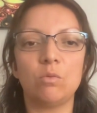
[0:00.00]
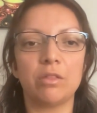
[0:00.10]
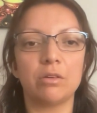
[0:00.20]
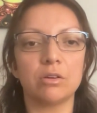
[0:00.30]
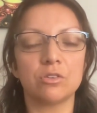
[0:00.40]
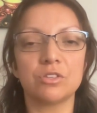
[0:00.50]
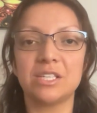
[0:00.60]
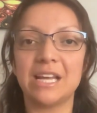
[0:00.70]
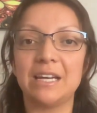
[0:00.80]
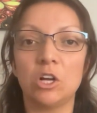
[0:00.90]
whether you're
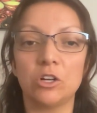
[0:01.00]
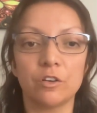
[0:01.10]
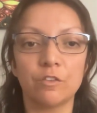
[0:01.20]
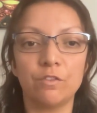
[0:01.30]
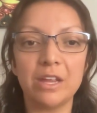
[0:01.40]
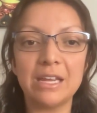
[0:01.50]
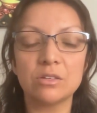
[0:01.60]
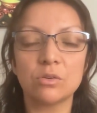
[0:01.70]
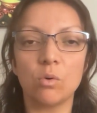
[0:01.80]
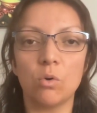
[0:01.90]
standing on your
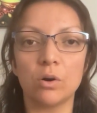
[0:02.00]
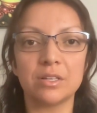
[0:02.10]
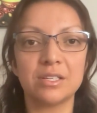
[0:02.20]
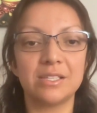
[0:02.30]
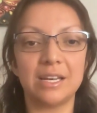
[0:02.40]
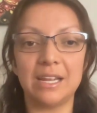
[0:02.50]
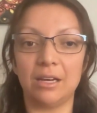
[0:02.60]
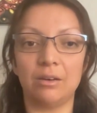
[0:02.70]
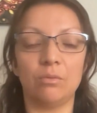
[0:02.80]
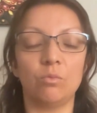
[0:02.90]
feet or
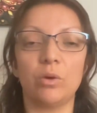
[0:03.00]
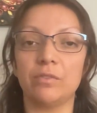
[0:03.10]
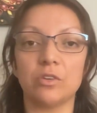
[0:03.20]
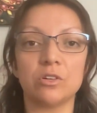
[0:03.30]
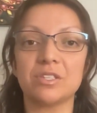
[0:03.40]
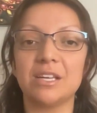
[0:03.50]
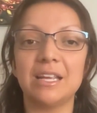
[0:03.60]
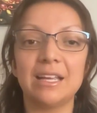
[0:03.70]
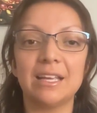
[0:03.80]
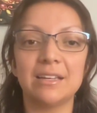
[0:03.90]
sitting in whatever you're
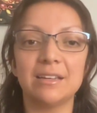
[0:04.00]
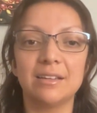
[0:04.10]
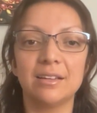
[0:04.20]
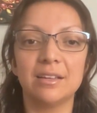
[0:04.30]
sitting in.